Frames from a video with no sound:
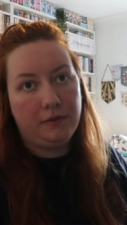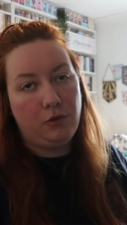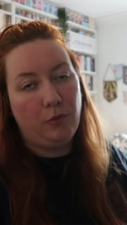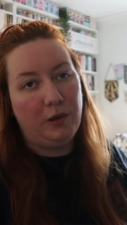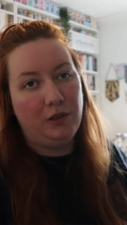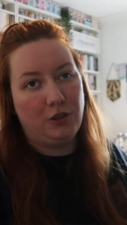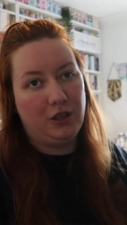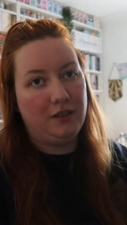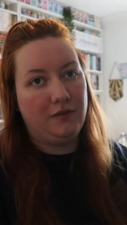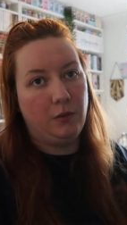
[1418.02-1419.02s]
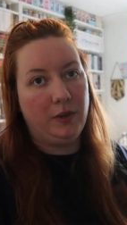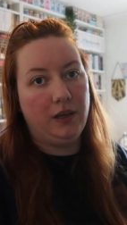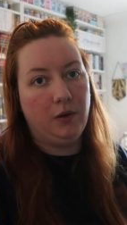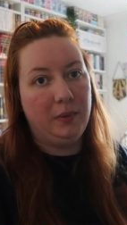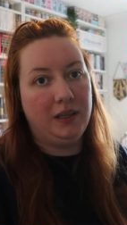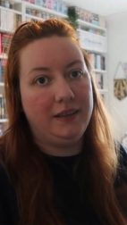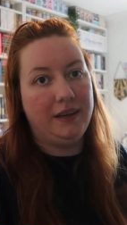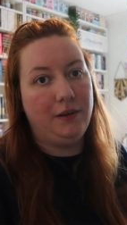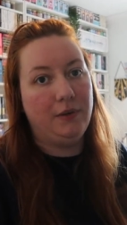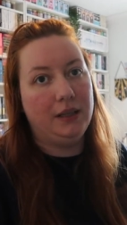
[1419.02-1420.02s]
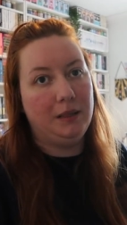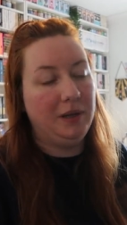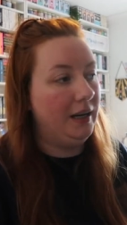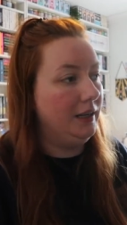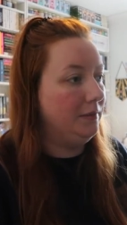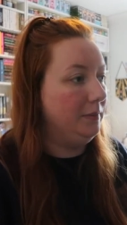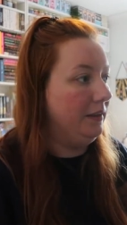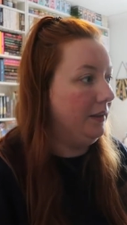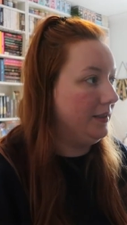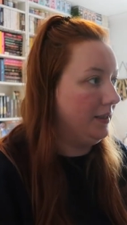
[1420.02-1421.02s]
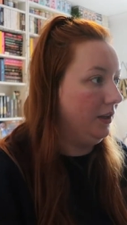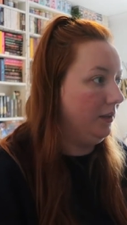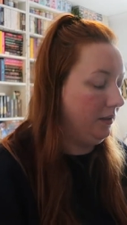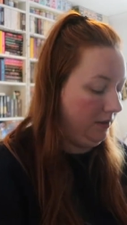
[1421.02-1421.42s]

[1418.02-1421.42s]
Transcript: do apologise for the window being directly behind me. That's in